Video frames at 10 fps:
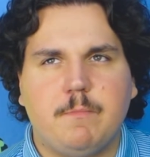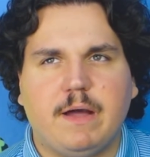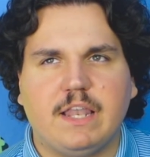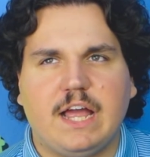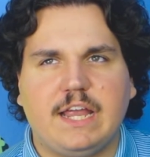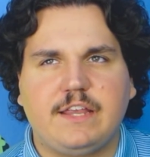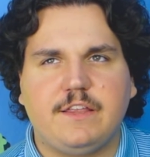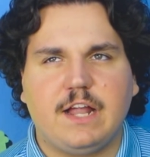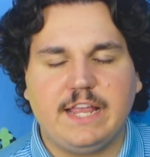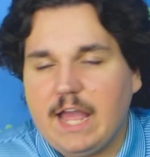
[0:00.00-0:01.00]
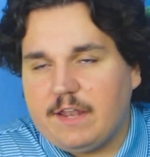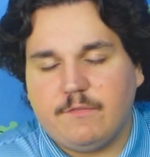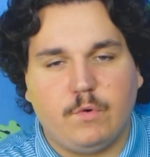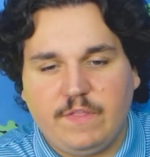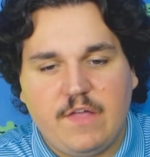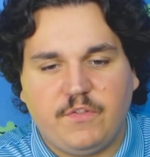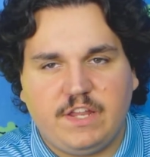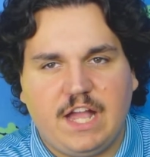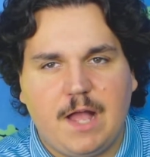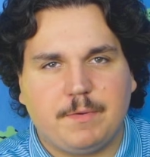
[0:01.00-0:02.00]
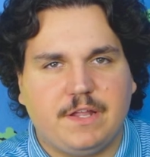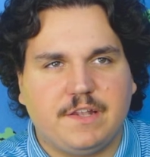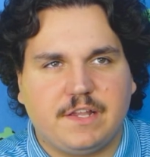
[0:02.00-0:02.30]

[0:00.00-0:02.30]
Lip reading: But, like, again, with Anthony Hopkins,